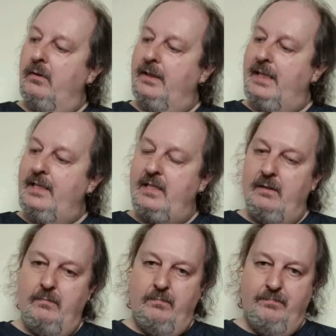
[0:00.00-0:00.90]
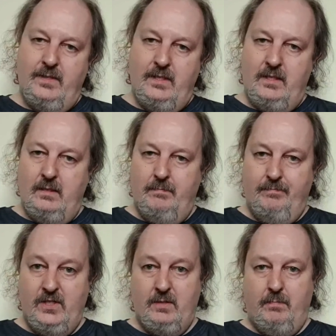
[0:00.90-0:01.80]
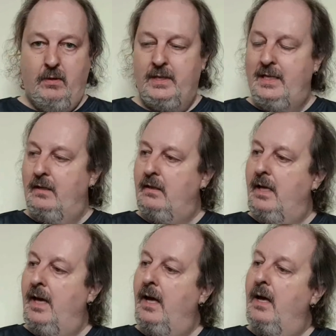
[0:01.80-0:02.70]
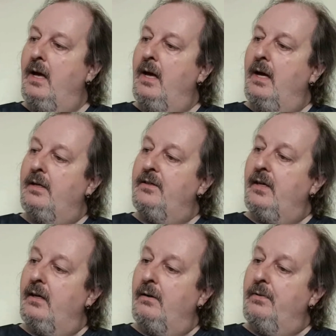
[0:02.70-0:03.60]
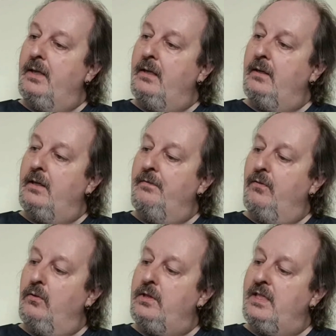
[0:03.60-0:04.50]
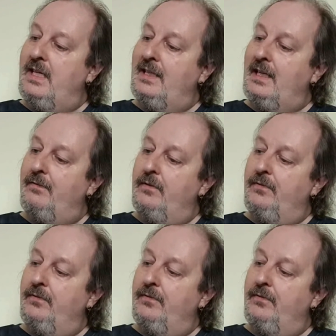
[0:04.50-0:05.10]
I dare say there's a plot hint there. So I'm really looking forward to seeing that for the